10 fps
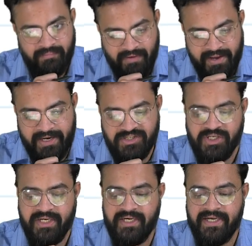
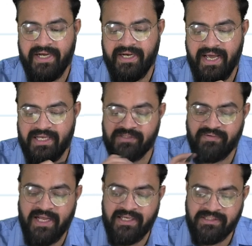financial year data, as
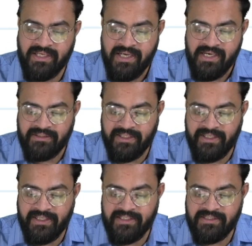well as that
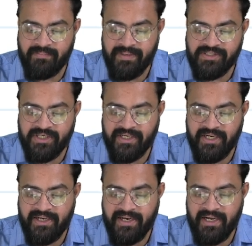is
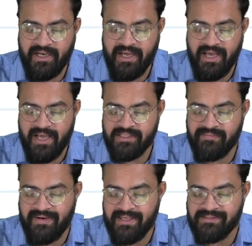budgeted data, as
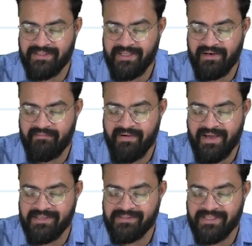well as the
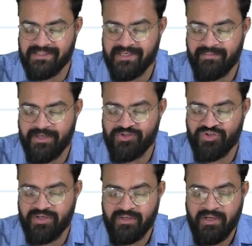revised
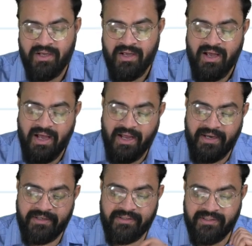estimation.
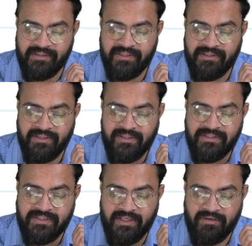And the third
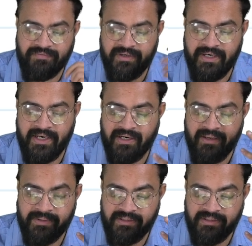set of data